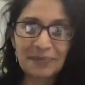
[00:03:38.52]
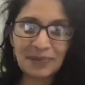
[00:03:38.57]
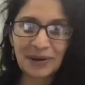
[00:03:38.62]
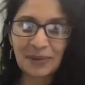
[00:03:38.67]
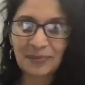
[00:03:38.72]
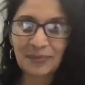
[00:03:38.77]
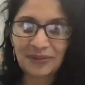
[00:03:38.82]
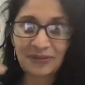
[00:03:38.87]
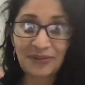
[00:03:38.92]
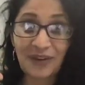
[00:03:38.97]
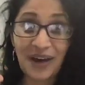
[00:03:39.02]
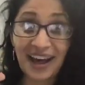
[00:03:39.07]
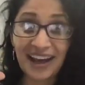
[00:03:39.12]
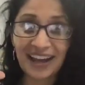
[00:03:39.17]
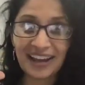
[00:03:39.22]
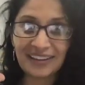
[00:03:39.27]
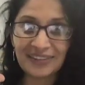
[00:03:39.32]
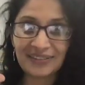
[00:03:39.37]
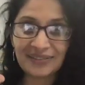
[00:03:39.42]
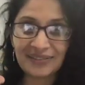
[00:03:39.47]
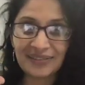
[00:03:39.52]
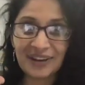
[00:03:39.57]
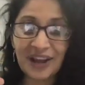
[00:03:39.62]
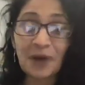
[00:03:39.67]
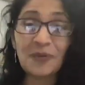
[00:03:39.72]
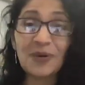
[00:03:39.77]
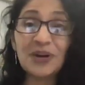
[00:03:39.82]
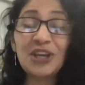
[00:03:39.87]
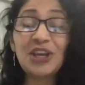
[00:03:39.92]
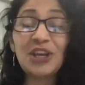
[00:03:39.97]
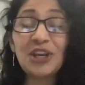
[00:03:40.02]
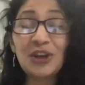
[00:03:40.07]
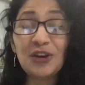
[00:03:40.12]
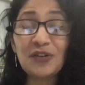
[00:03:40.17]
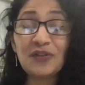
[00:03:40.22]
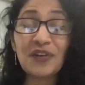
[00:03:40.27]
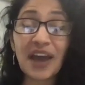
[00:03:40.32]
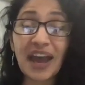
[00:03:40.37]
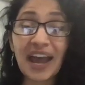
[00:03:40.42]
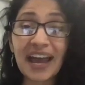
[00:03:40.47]
number 5, when
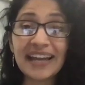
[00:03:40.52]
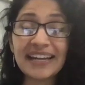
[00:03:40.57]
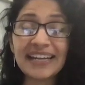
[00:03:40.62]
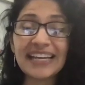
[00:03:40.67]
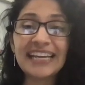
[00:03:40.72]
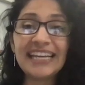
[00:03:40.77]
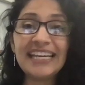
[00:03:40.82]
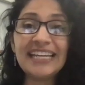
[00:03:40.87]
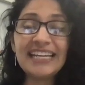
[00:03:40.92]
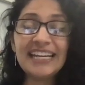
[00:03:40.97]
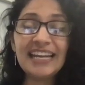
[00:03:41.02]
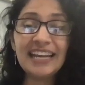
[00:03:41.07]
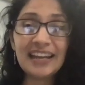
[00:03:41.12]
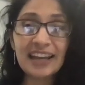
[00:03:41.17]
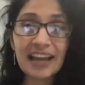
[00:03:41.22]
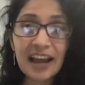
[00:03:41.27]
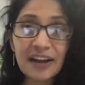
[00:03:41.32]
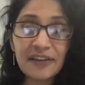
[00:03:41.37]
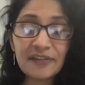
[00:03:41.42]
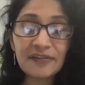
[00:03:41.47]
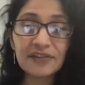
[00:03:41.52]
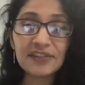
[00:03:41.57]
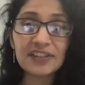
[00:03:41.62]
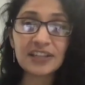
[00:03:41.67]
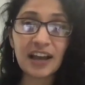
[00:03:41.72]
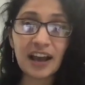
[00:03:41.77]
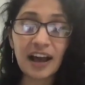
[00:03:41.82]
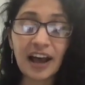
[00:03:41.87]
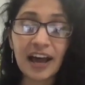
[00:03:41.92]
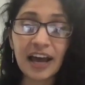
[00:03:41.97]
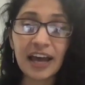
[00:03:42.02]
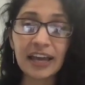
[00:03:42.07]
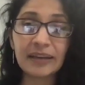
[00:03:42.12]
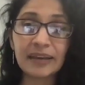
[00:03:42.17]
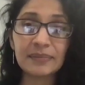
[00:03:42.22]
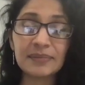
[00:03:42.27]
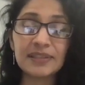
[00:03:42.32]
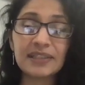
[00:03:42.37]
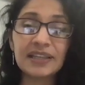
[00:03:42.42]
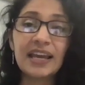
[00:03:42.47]
you've had enough
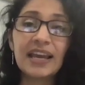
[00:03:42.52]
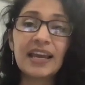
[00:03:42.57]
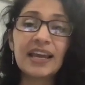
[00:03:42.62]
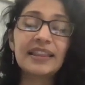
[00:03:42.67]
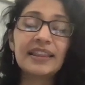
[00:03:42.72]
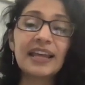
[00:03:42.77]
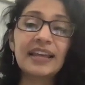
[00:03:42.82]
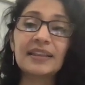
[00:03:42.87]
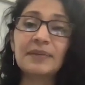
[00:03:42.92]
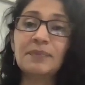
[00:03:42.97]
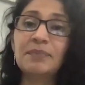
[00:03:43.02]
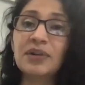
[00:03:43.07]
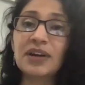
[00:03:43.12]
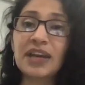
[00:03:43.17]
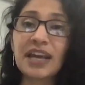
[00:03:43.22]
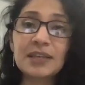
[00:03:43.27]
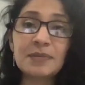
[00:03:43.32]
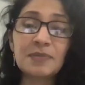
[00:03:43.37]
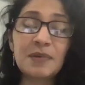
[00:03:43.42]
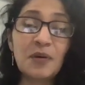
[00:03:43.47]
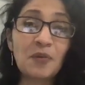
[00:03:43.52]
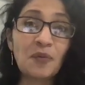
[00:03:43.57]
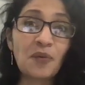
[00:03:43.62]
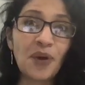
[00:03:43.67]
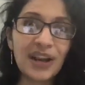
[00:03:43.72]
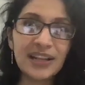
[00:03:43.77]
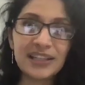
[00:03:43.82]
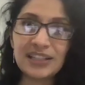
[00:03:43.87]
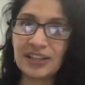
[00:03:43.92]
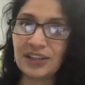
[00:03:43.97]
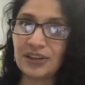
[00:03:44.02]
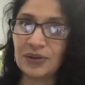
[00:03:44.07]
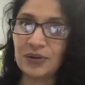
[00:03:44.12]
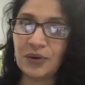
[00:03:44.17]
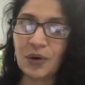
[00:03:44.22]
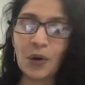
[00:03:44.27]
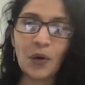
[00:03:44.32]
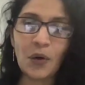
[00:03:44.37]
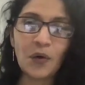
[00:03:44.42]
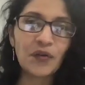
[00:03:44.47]
times that the book has been read to you
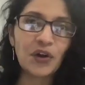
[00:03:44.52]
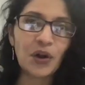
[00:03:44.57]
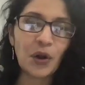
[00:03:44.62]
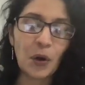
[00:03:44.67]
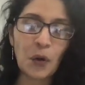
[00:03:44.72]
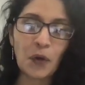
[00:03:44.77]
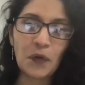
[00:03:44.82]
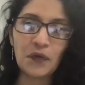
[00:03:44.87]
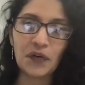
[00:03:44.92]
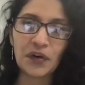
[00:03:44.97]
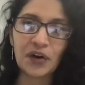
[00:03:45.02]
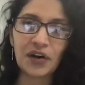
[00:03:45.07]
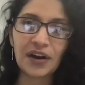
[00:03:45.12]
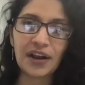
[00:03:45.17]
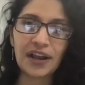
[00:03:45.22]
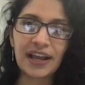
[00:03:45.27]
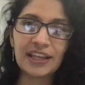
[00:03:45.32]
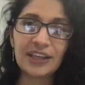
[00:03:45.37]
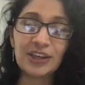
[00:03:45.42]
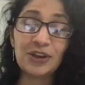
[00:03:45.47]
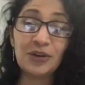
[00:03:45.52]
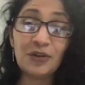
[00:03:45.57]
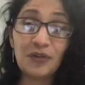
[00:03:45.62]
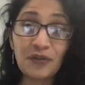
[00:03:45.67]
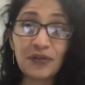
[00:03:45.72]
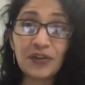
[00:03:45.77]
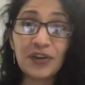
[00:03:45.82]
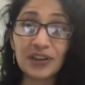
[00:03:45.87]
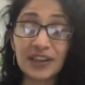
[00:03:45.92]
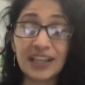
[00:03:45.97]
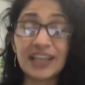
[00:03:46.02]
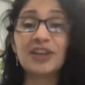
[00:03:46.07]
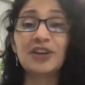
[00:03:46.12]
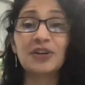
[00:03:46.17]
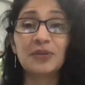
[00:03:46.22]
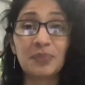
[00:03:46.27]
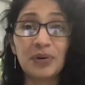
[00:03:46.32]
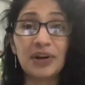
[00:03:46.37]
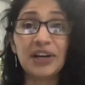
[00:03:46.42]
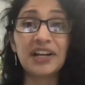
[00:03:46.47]
over and over and you feel like you're
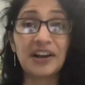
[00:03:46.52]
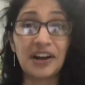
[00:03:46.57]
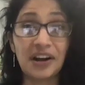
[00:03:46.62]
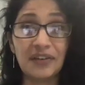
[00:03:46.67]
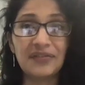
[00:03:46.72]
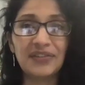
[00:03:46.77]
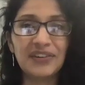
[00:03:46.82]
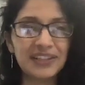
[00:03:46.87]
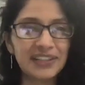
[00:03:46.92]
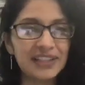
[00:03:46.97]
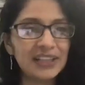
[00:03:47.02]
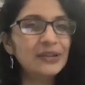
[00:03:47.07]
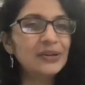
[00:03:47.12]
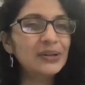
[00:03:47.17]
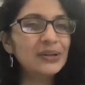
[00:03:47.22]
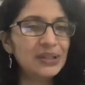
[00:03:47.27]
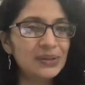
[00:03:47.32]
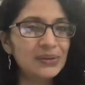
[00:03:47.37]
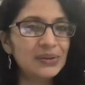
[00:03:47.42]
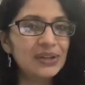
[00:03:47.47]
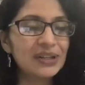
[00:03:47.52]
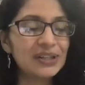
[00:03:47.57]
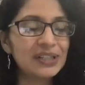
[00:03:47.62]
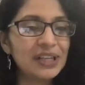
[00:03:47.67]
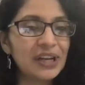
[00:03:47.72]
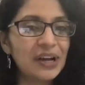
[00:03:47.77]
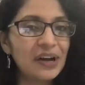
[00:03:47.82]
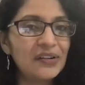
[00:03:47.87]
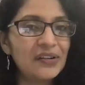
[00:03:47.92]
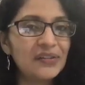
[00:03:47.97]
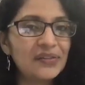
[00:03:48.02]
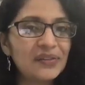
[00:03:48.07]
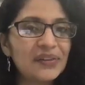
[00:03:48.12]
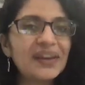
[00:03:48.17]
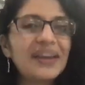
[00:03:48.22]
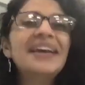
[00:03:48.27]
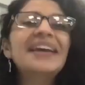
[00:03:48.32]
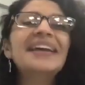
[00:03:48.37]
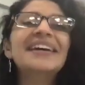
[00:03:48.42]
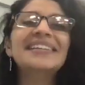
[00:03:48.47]
pretty confident that you could do it yourself,
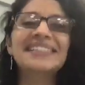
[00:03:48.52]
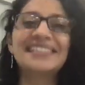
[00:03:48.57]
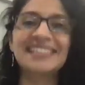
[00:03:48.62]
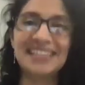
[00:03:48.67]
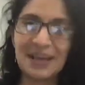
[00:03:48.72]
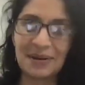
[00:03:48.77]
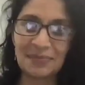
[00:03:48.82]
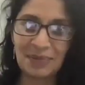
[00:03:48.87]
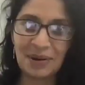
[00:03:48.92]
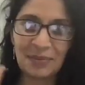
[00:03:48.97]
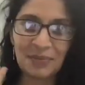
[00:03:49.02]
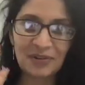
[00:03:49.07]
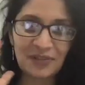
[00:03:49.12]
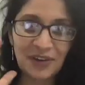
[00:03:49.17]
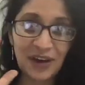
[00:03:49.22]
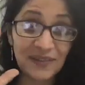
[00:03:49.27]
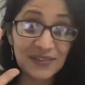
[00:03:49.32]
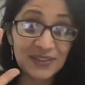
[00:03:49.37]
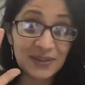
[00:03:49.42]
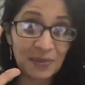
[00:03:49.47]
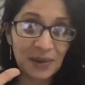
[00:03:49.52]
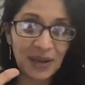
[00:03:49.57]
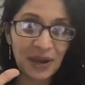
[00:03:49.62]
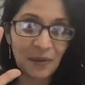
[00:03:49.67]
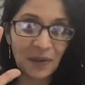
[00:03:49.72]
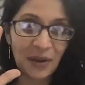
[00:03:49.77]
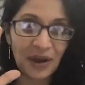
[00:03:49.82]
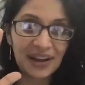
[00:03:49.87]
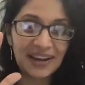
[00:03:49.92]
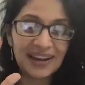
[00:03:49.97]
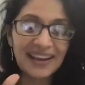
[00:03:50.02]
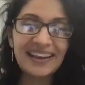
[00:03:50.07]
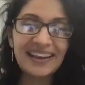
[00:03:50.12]
step number 5 is a big one.